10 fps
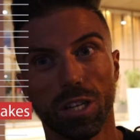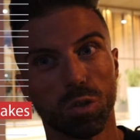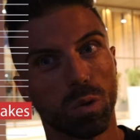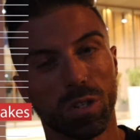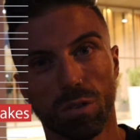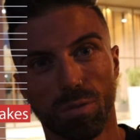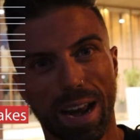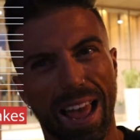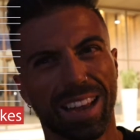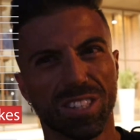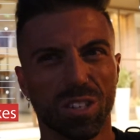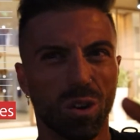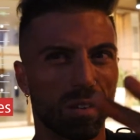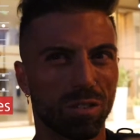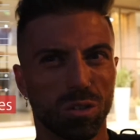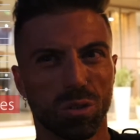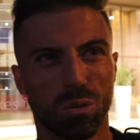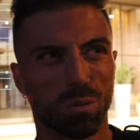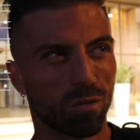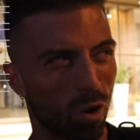I just want to relax and not have to
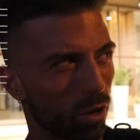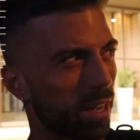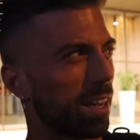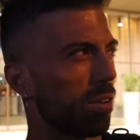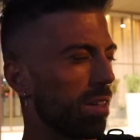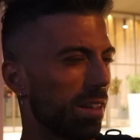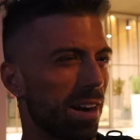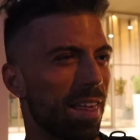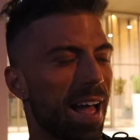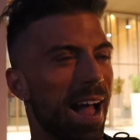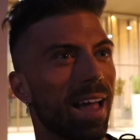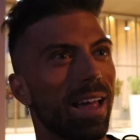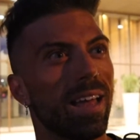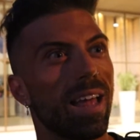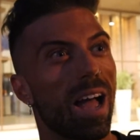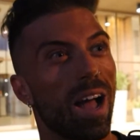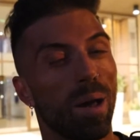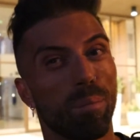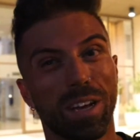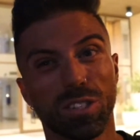do vlogging or anything like that.
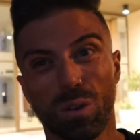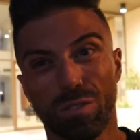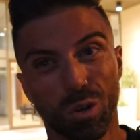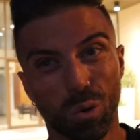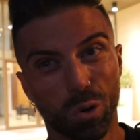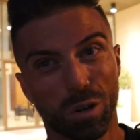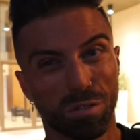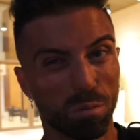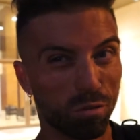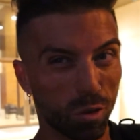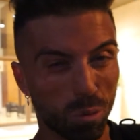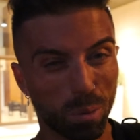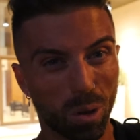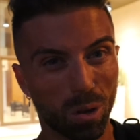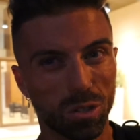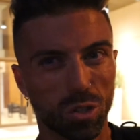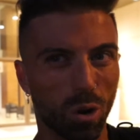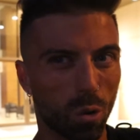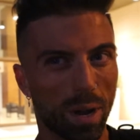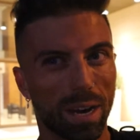I do have an order from Fullbore, so
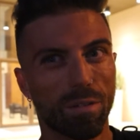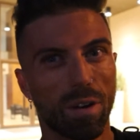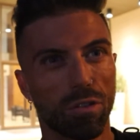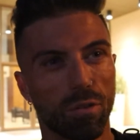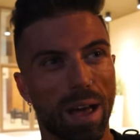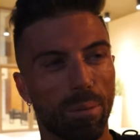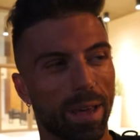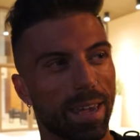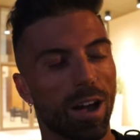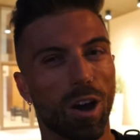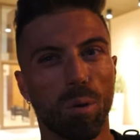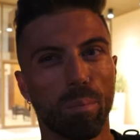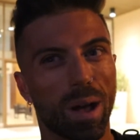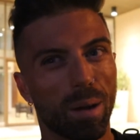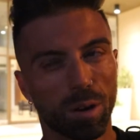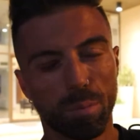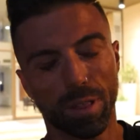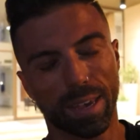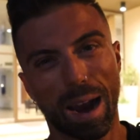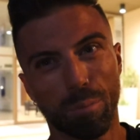I'll quickly run through that when I get home, but I'm going to
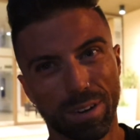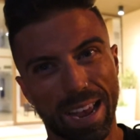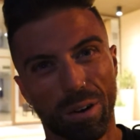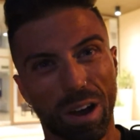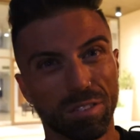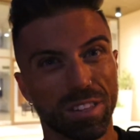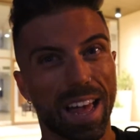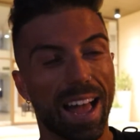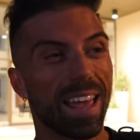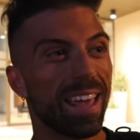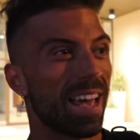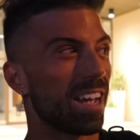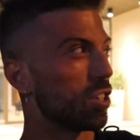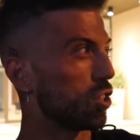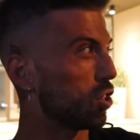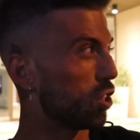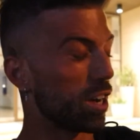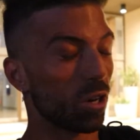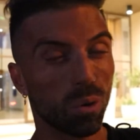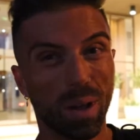put the camera down after that and just
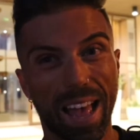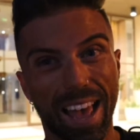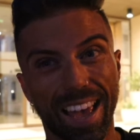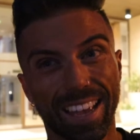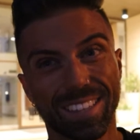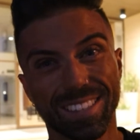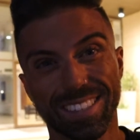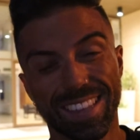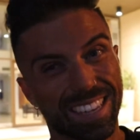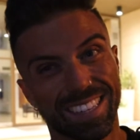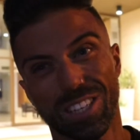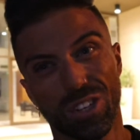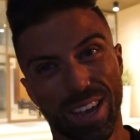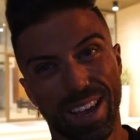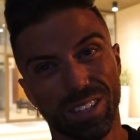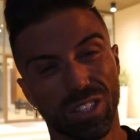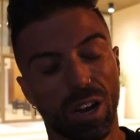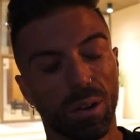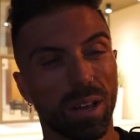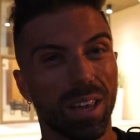chill, and that's literally it.
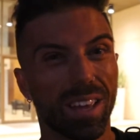So